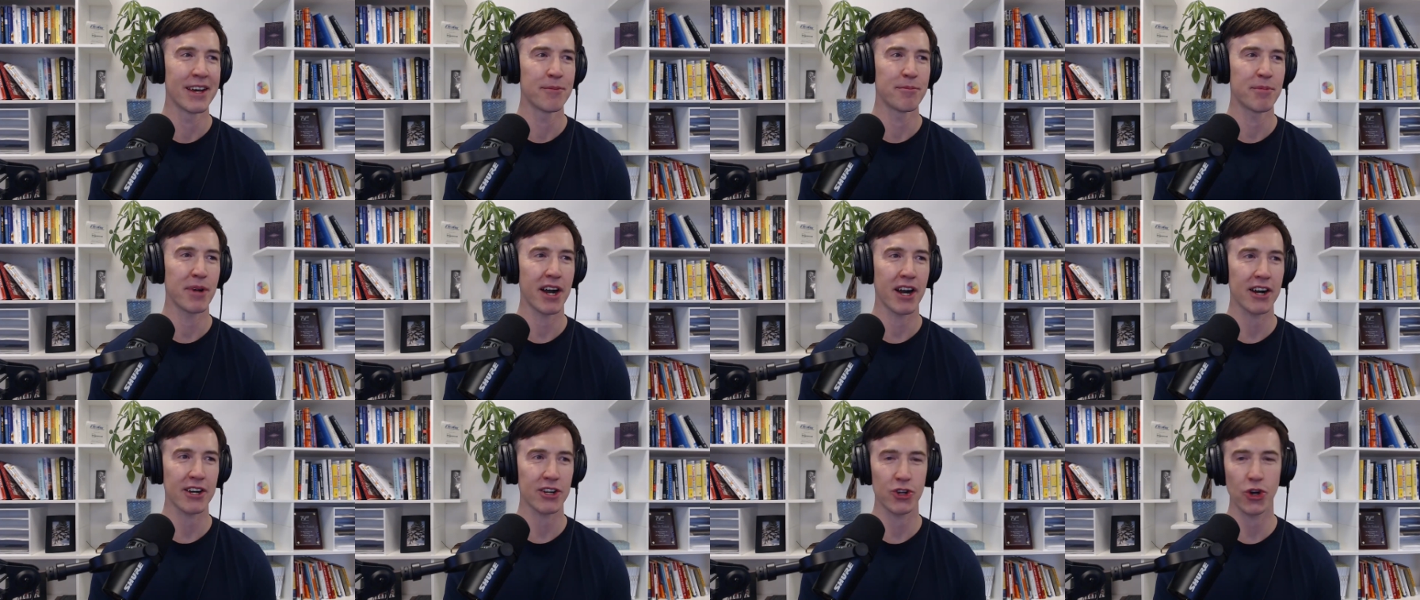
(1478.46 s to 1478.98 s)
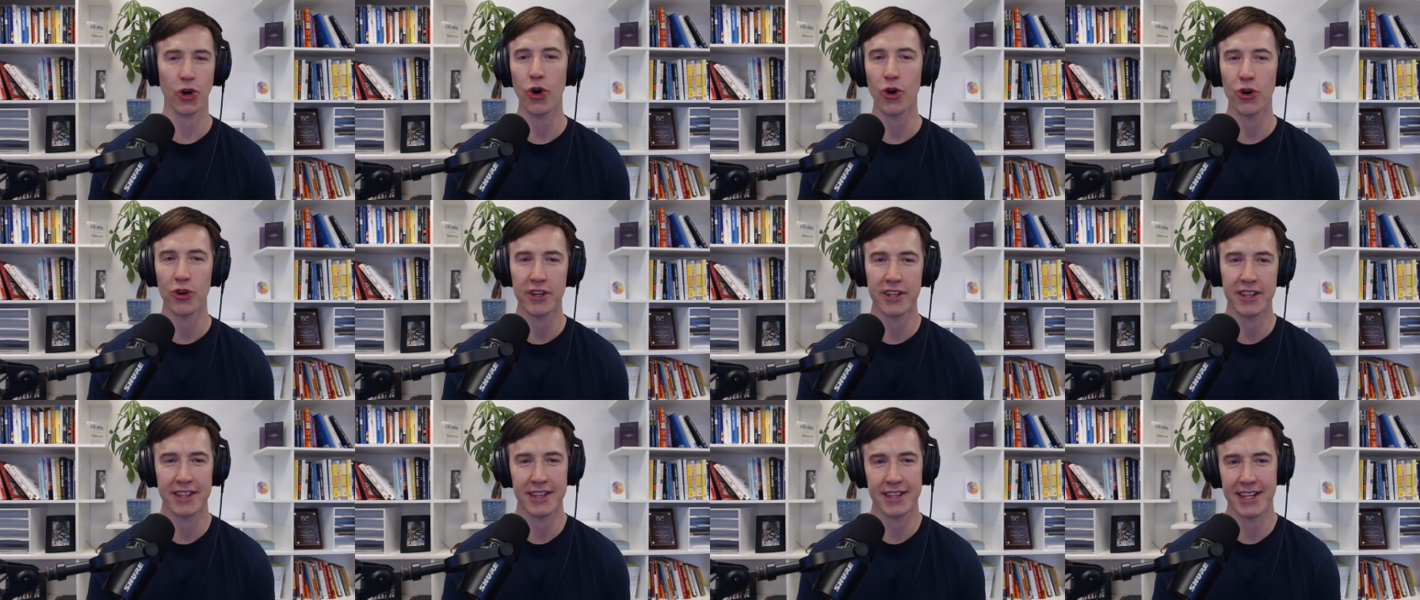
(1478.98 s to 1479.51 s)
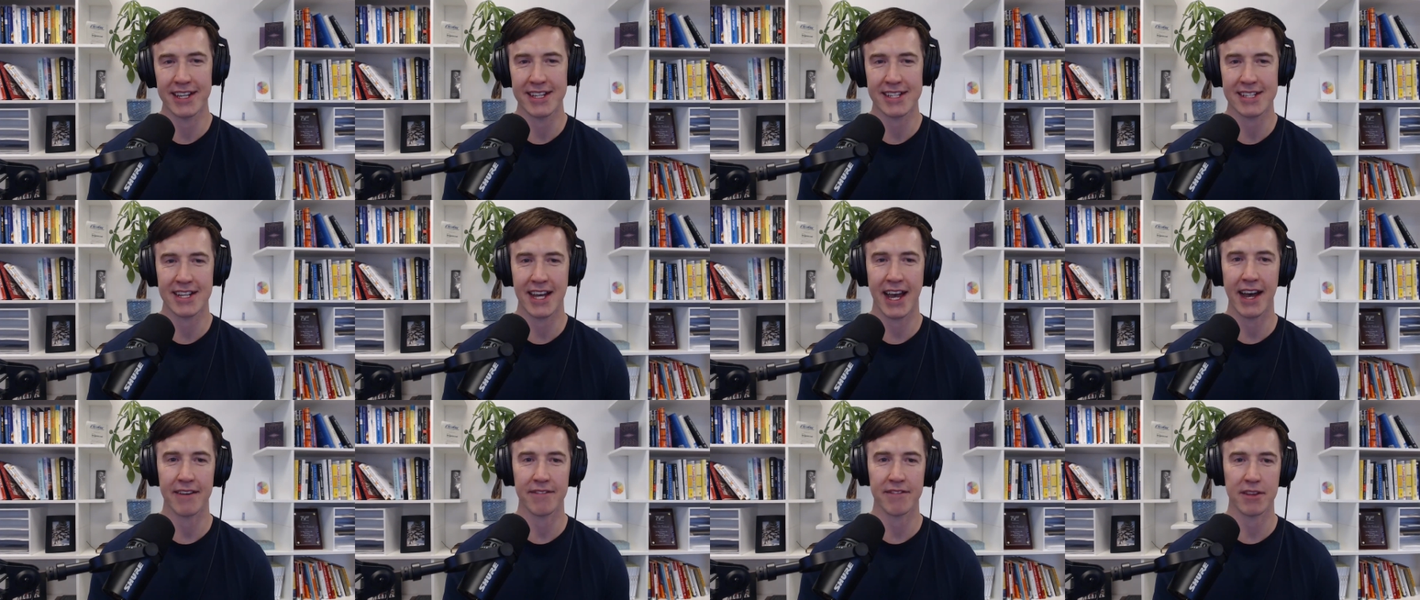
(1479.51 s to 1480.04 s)
But our goal is
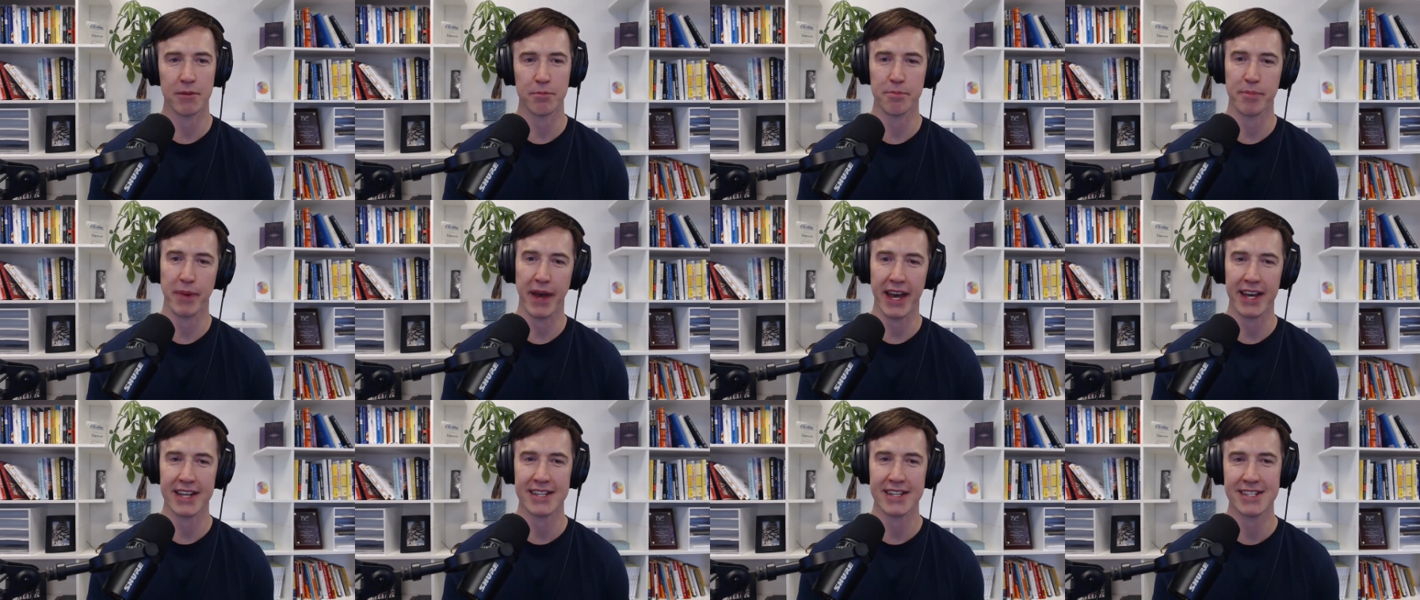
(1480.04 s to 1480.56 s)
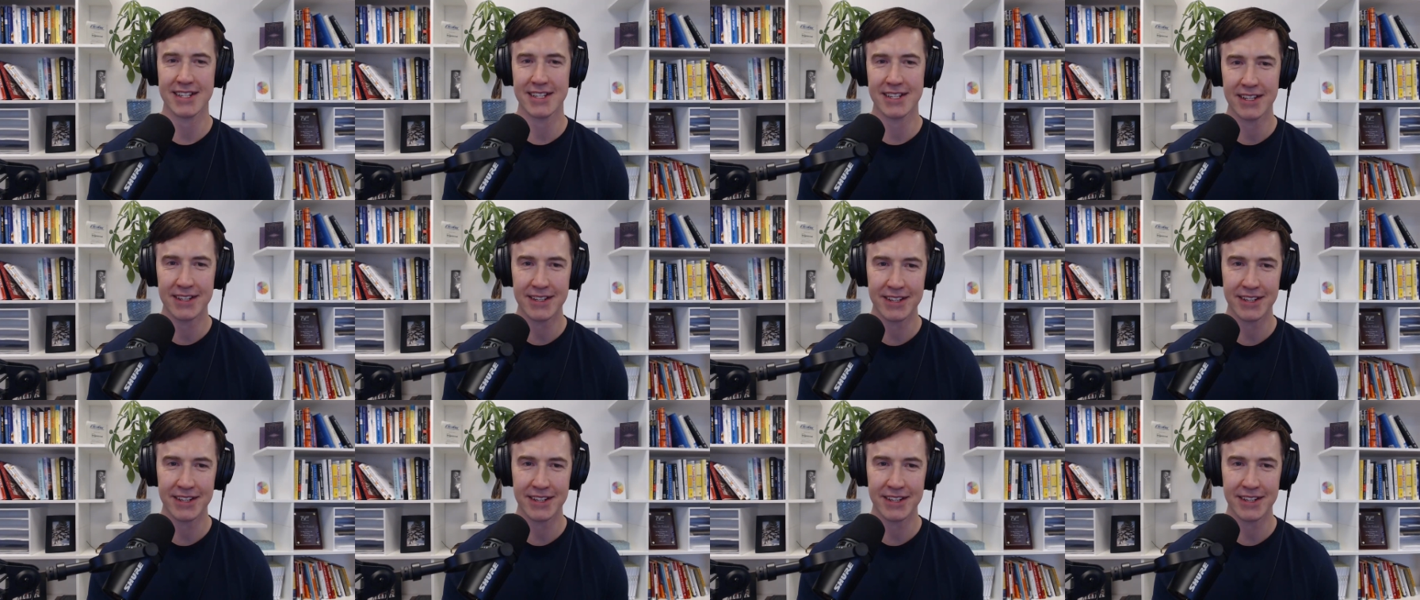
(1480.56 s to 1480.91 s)
to have the best.